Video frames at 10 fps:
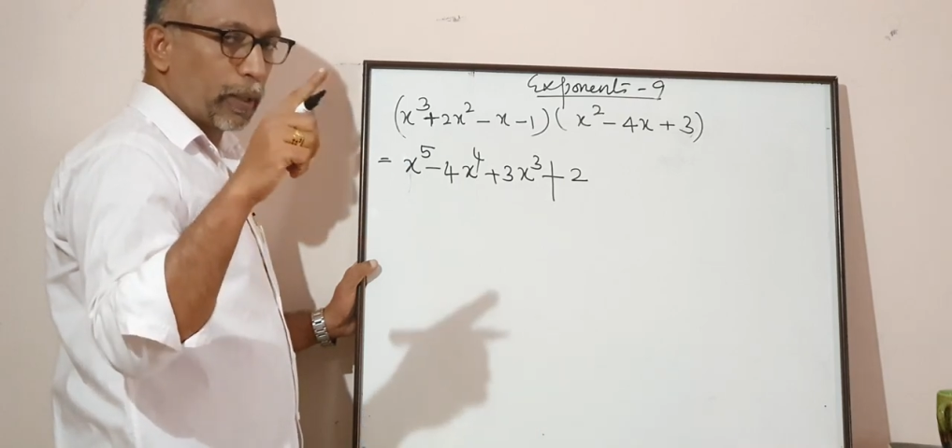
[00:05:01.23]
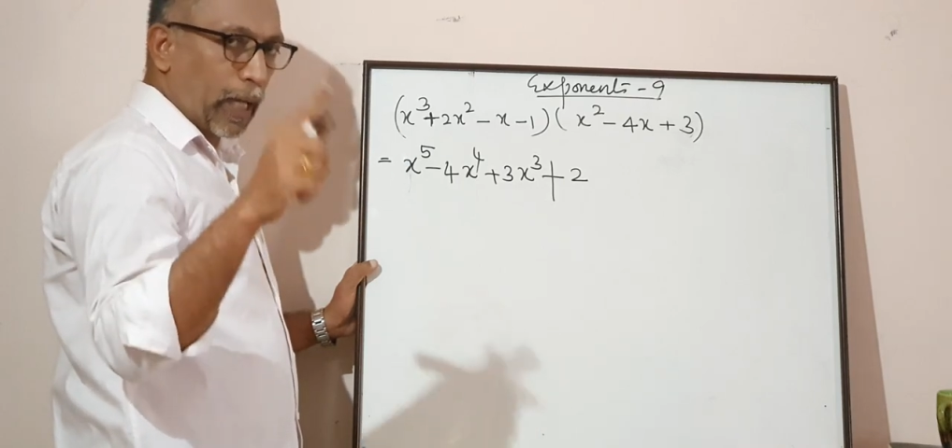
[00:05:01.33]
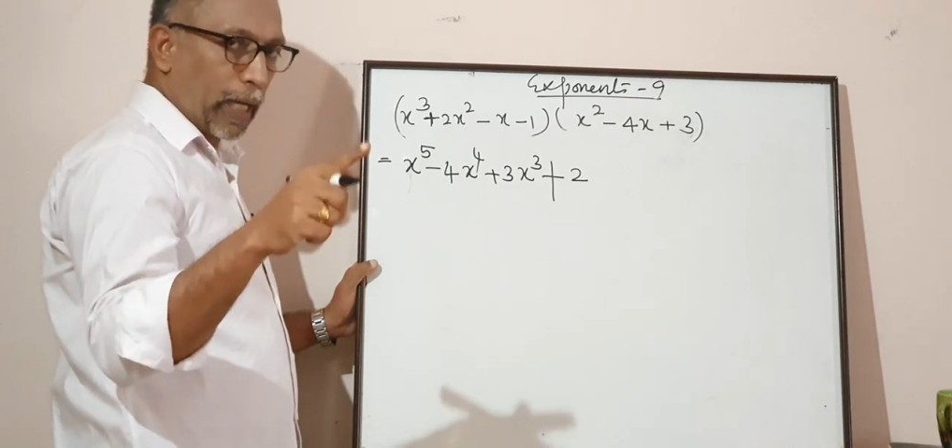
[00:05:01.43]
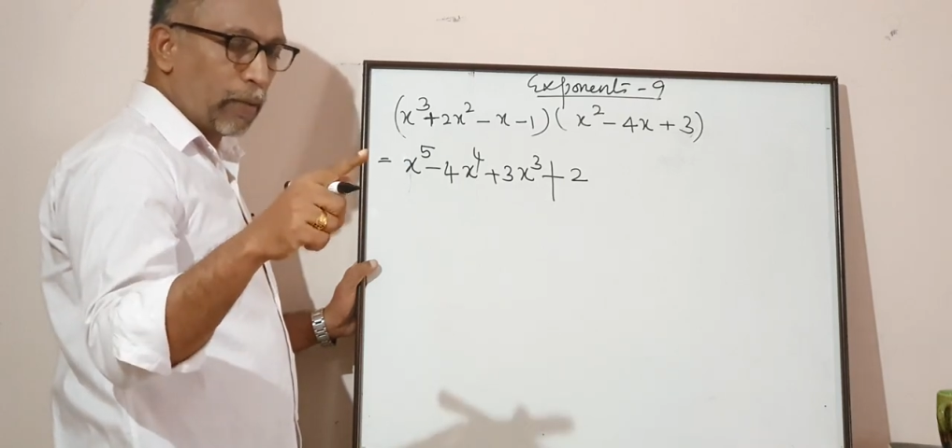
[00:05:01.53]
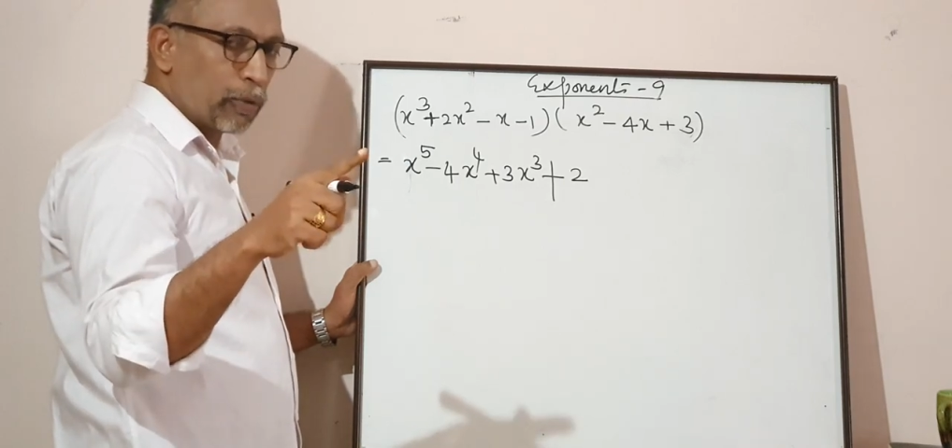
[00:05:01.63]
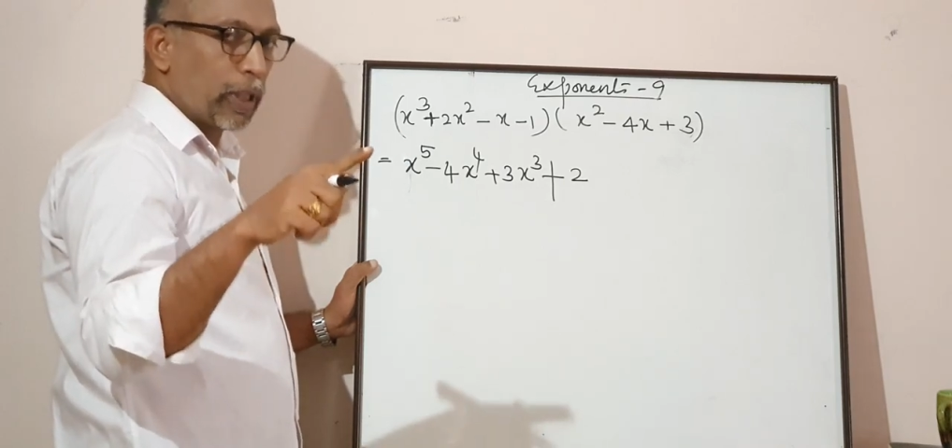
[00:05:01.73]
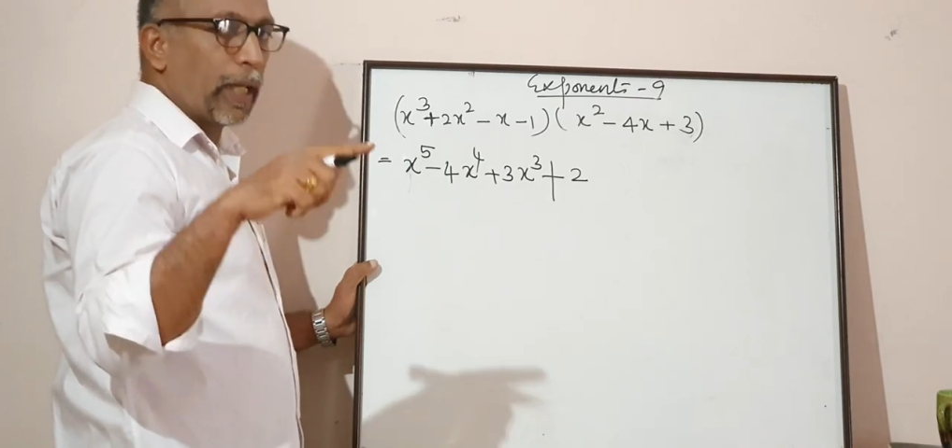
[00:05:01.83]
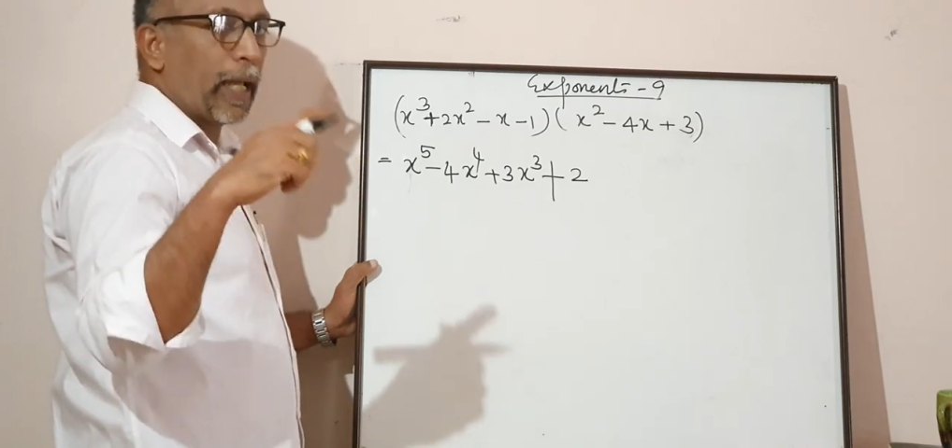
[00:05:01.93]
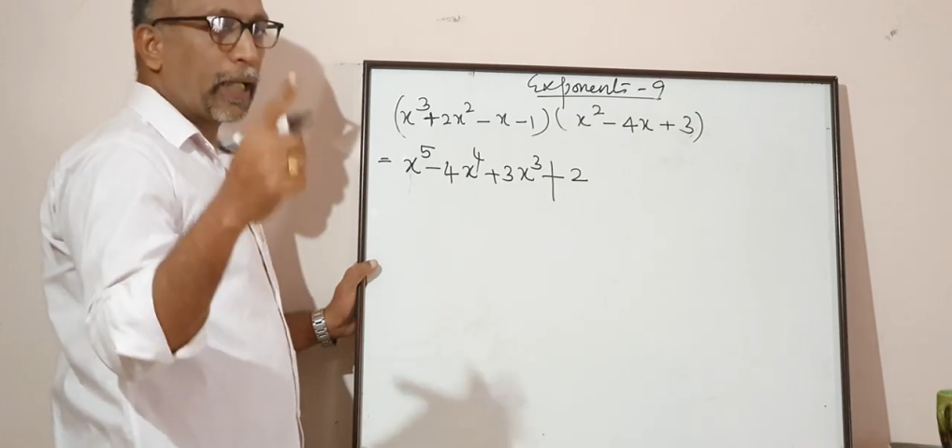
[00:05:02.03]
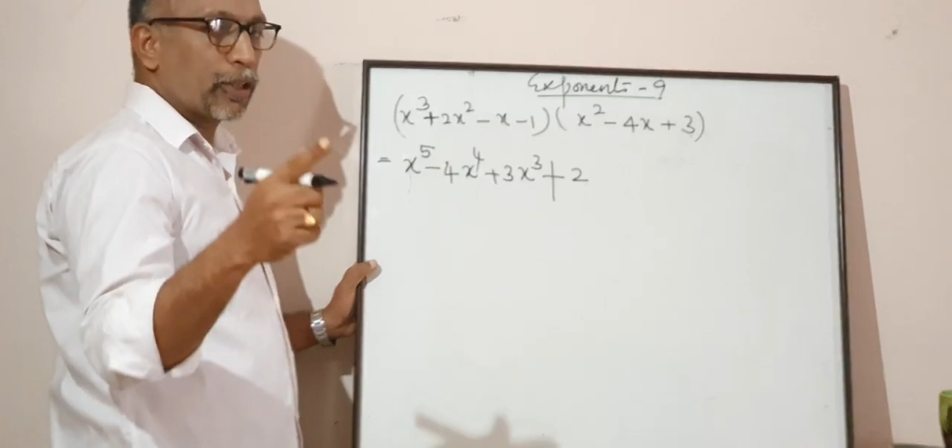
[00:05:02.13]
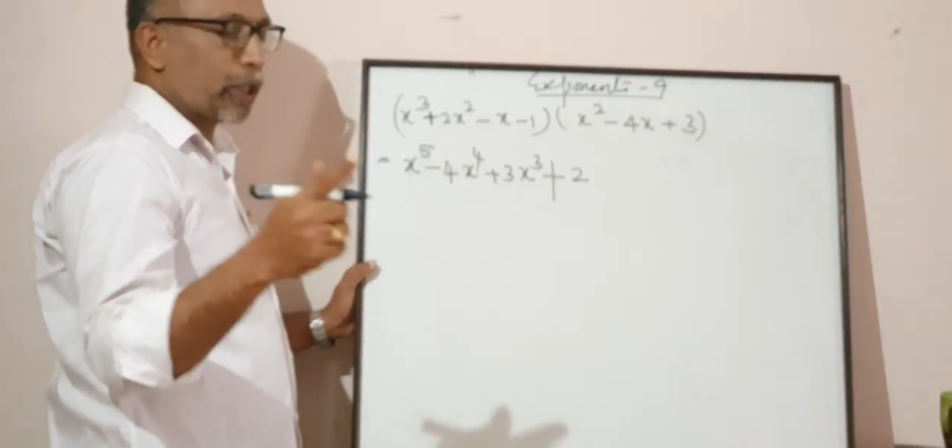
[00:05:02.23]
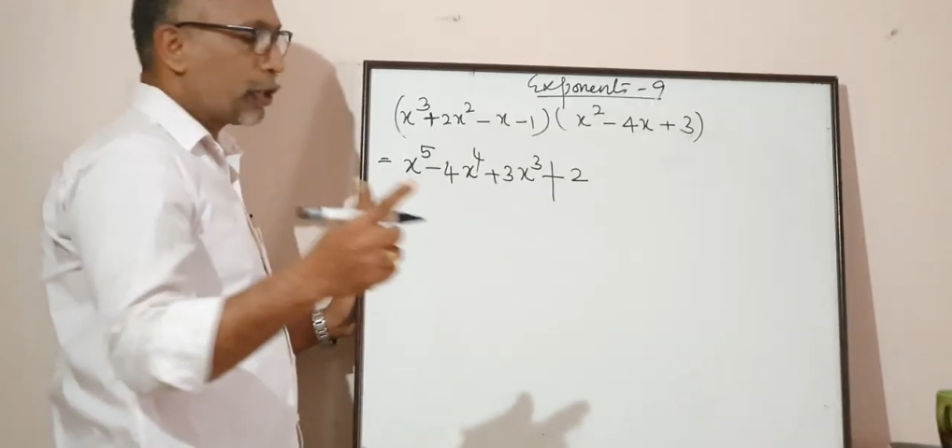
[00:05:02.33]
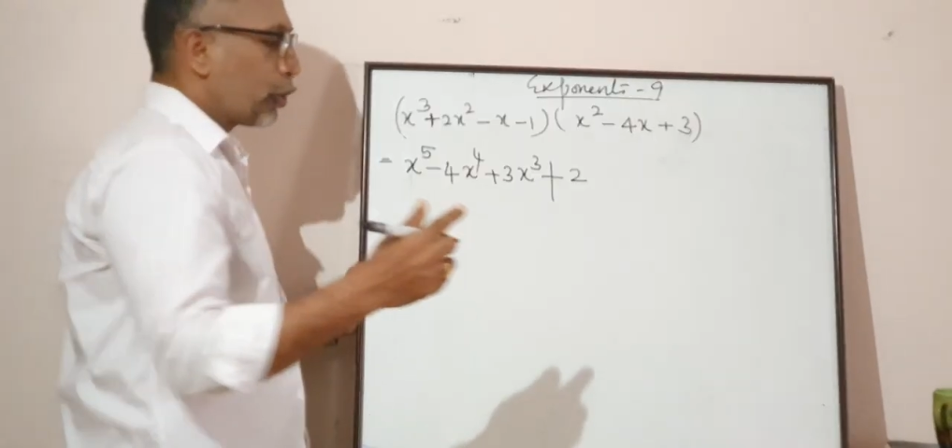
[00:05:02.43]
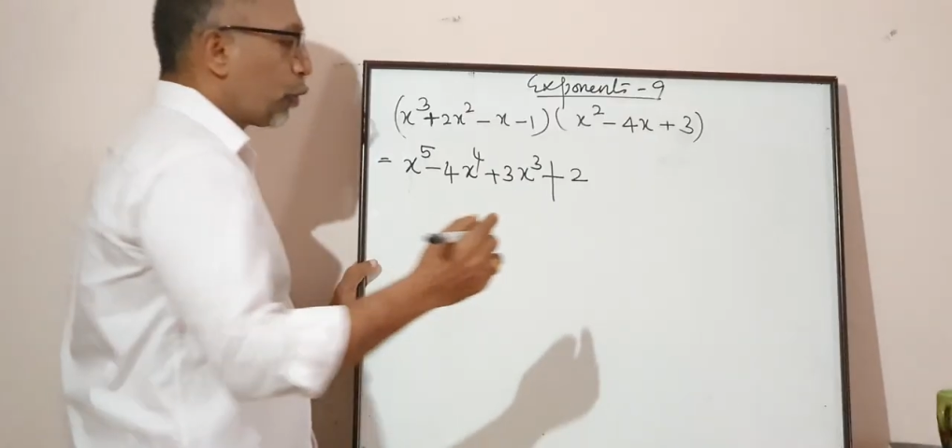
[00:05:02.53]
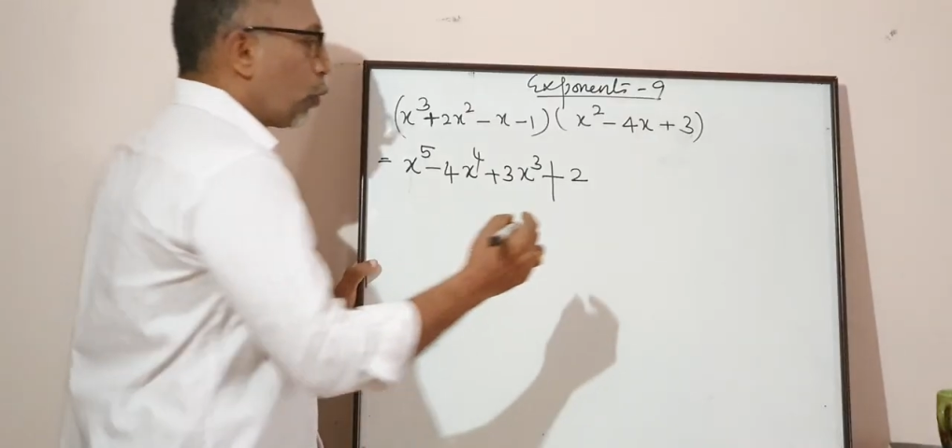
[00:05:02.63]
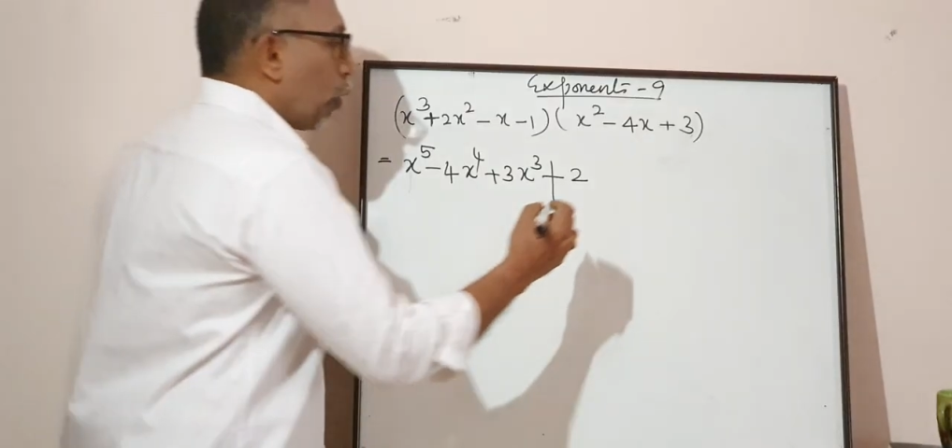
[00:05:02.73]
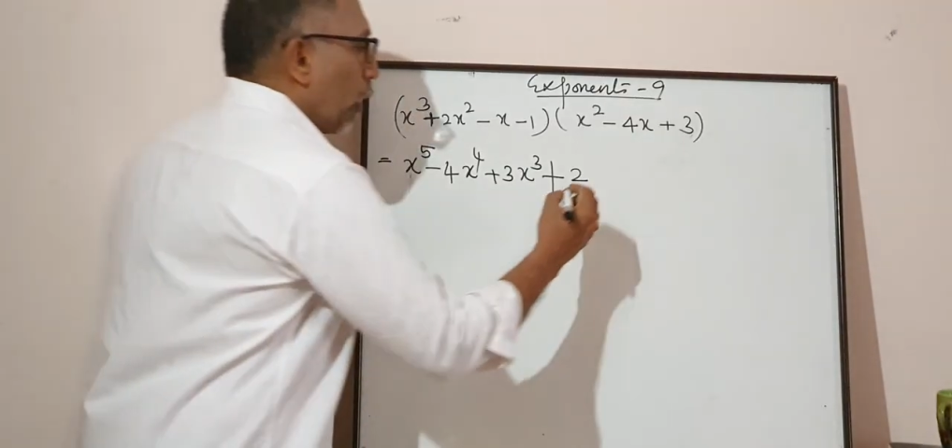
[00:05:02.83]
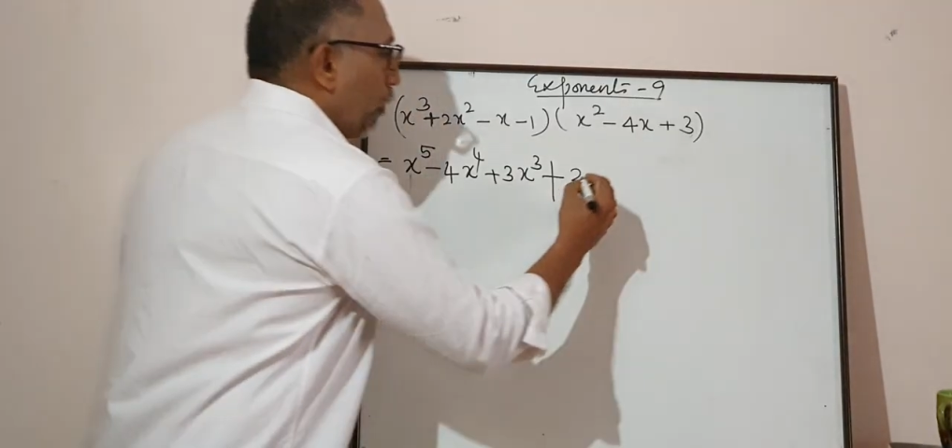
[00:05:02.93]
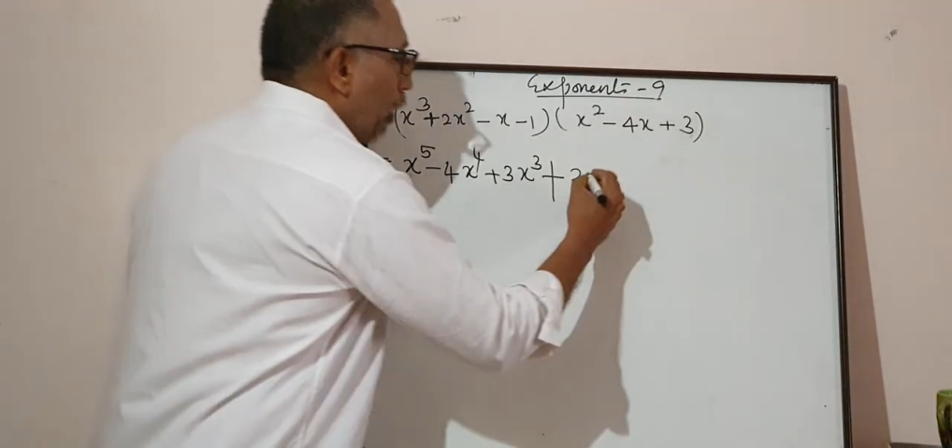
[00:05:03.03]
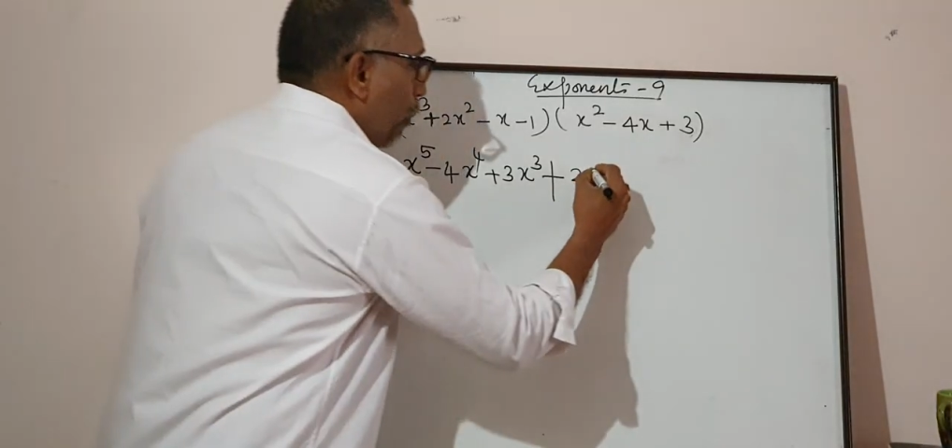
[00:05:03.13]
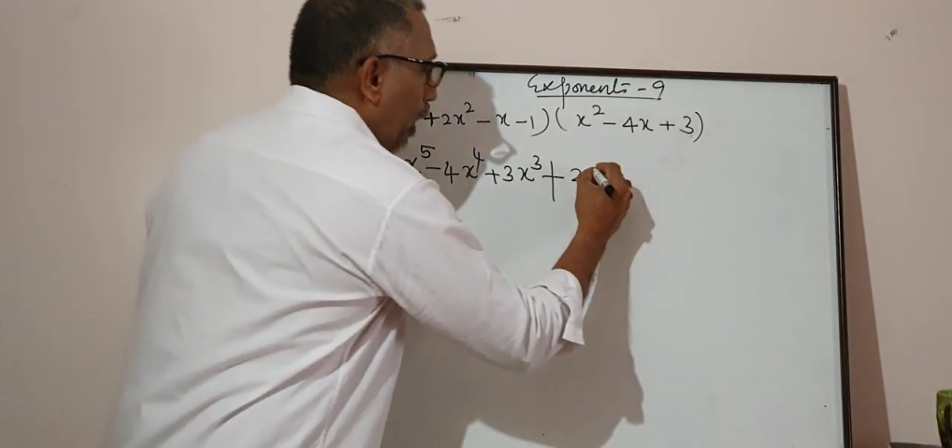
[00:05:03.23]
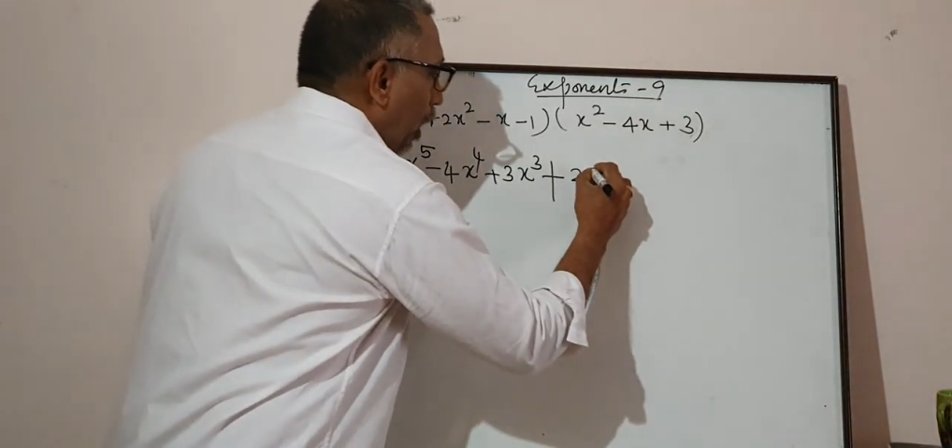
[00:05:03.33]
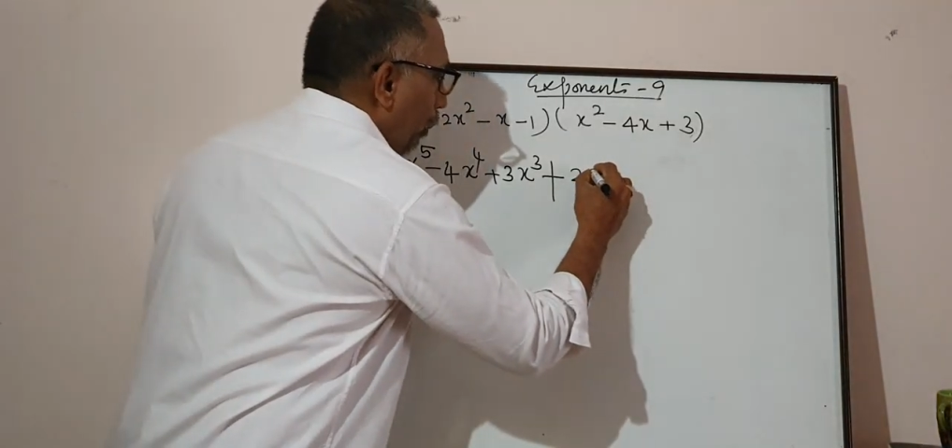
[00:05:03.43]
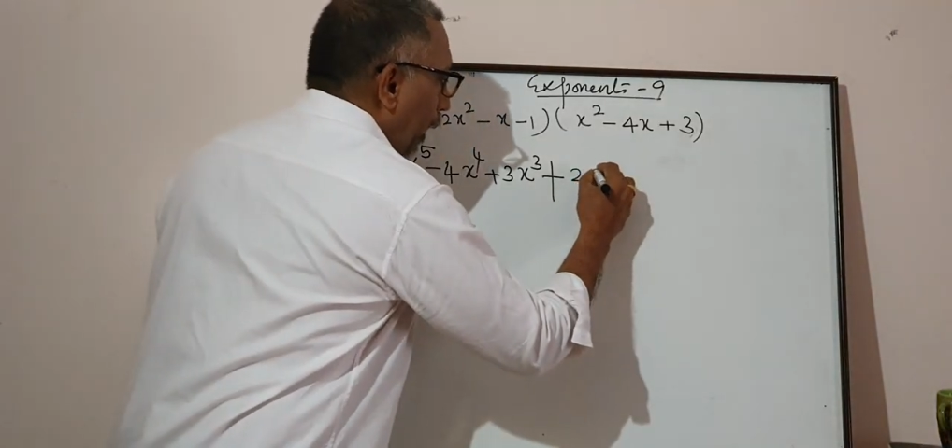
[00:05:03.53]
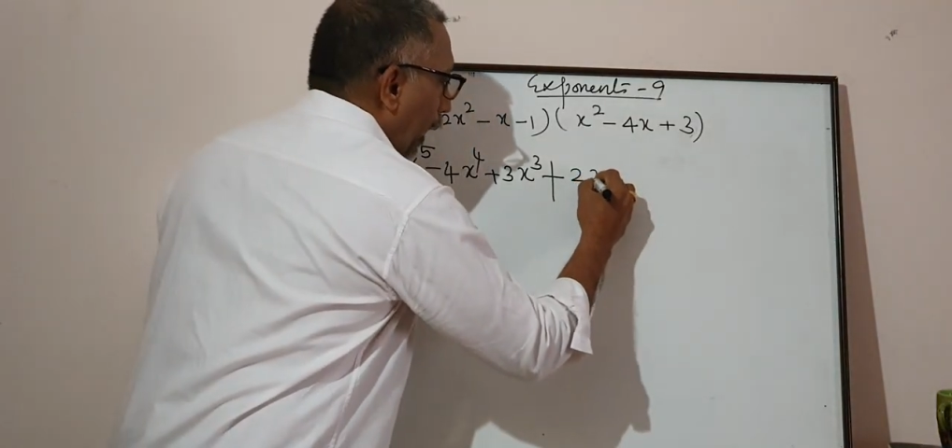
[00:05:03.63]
times x raised to 2 will become